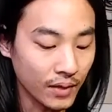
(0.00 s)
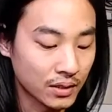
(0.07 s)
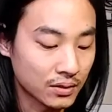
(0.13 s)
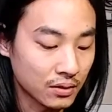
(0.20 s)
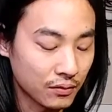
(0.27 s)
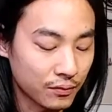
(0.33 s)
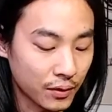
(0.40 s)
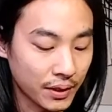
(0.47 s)

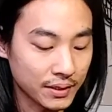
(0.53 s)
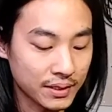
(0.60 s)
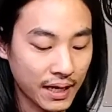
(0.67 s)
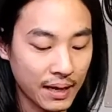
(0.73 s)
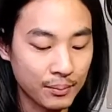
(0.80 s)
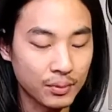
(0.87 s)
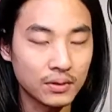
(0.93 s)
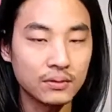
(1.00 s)
So for
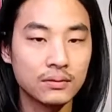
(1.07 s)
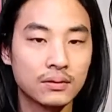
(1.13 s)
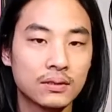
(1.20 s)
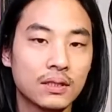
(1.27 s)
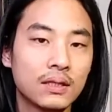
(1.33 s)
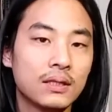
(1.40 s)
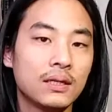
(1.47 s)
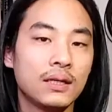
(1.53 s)
example,
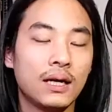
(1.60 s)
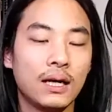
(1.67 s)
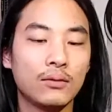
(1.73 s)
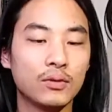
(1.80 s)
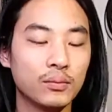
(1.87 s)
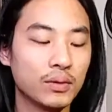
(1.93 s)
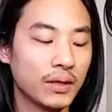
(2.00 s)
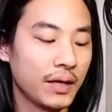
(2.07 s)
I
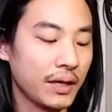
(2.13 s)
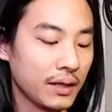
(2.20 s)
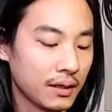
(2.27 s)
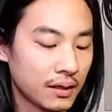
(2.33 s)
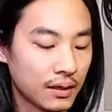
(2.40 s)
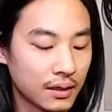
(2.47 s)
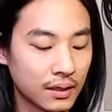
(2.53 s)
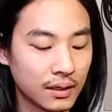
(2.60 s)
will play
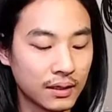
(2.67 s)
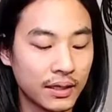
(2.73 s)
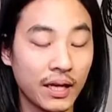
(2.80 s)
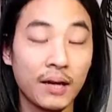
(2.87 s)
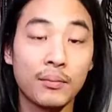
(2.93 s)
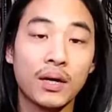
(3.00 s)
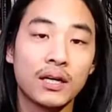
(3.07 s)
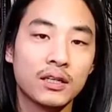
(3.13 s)
a
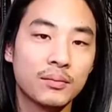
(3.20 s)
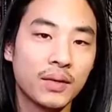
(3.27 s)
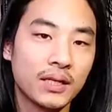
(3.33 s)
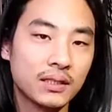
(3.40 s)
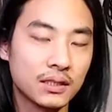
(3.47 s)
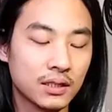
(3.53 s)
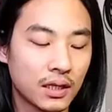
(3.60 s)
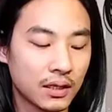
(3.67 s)
A minor
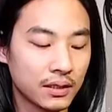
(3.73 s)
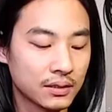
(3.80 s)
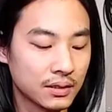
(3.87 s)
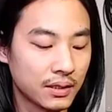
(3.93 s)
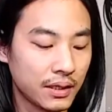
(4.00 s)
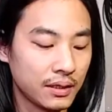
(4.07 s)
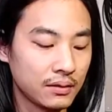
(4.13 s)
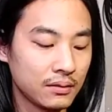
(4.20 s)
pentatonic
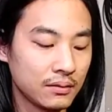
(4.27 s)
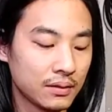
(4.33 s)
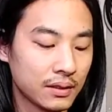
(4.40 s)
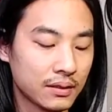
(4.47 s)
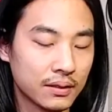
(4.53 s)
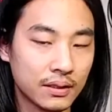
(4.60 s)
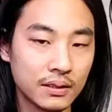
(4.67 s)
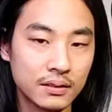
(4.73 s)
scale
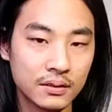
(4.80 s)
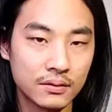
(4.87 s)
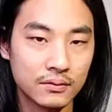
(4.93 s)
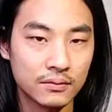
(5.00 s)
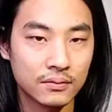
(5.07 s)
like this.